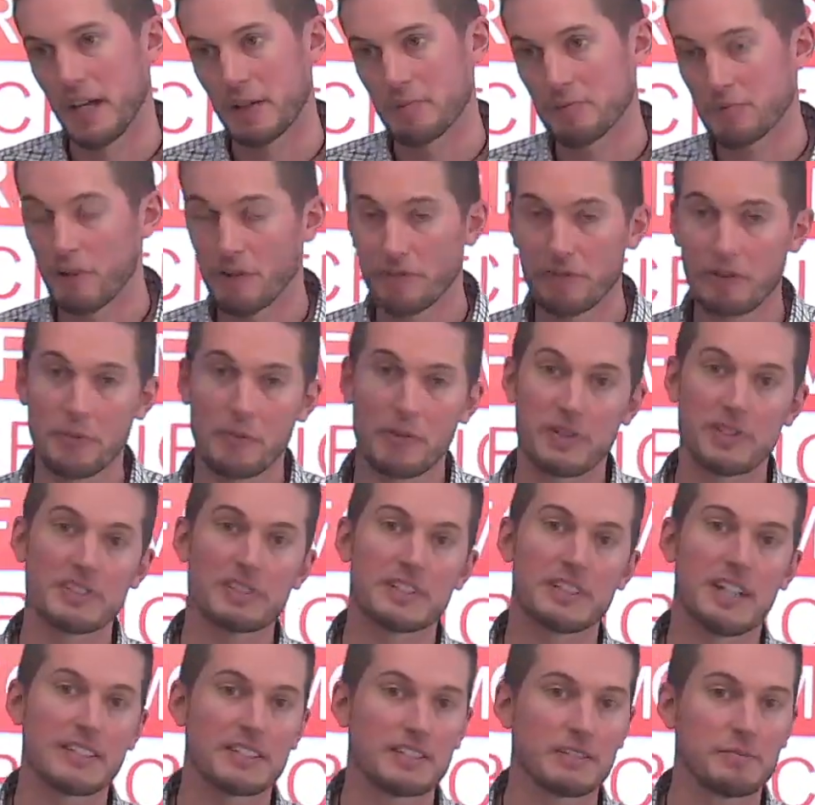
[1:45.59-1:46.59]
And performance
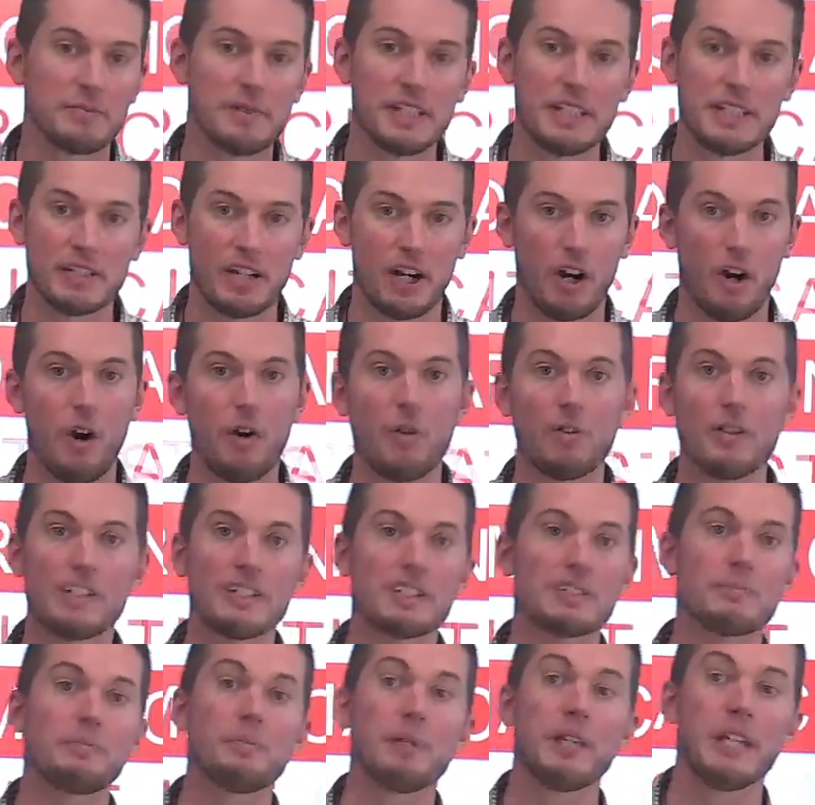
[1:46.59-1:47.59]
doesn't mean only
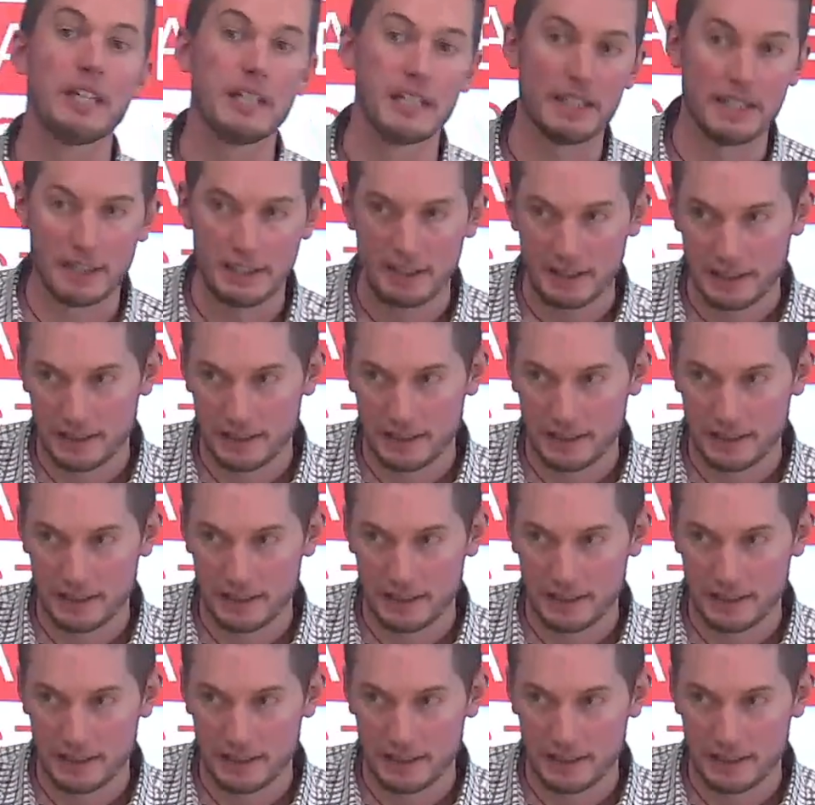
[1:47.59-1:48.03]
speed.